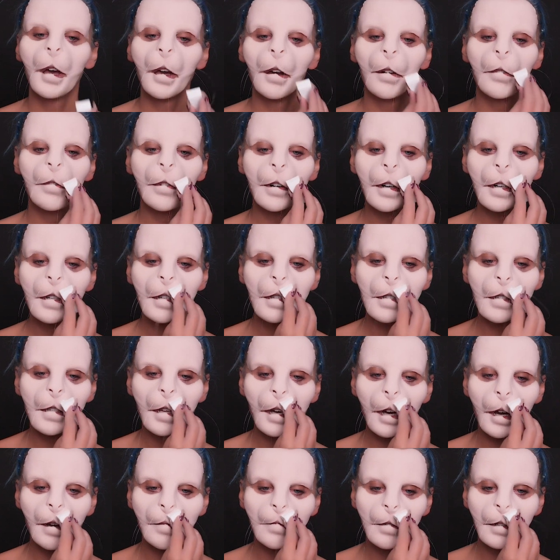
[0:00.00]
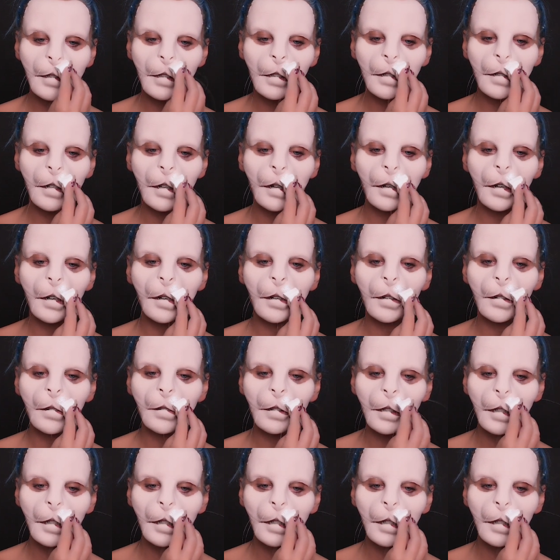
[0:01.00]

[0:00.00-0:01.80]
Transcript: First I will go